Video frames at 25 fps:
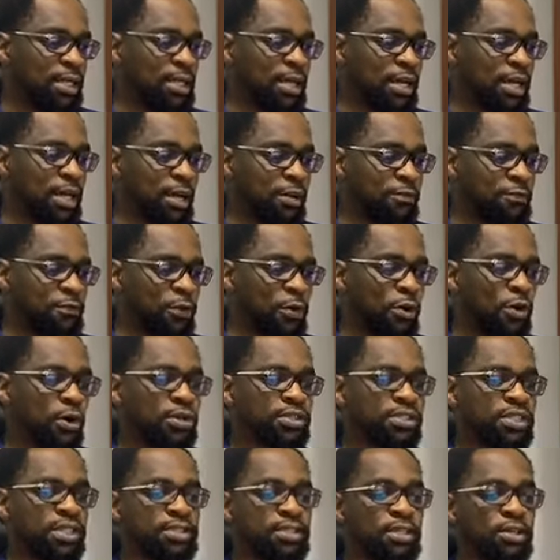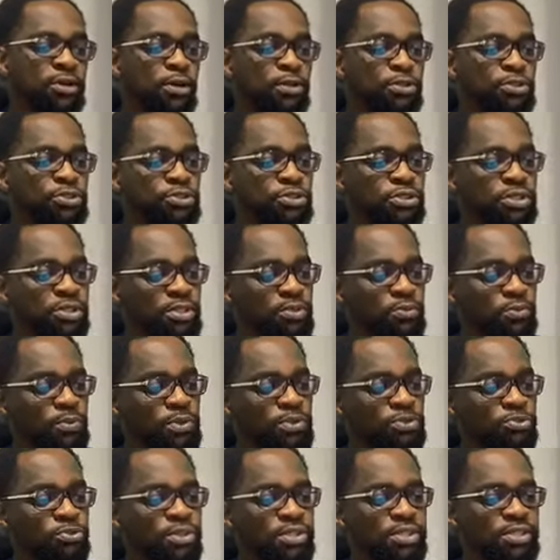For us as a country,
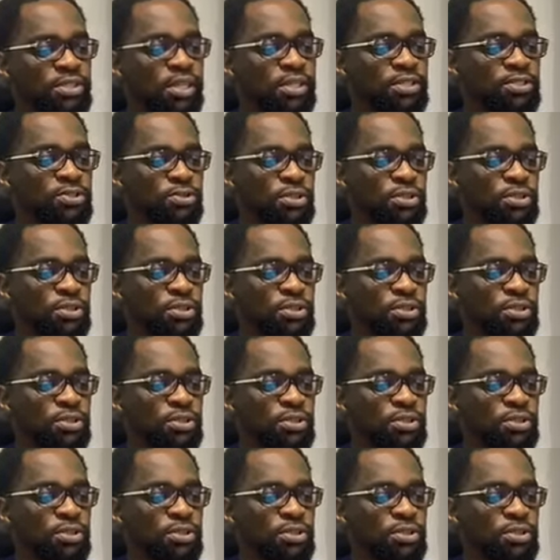with recent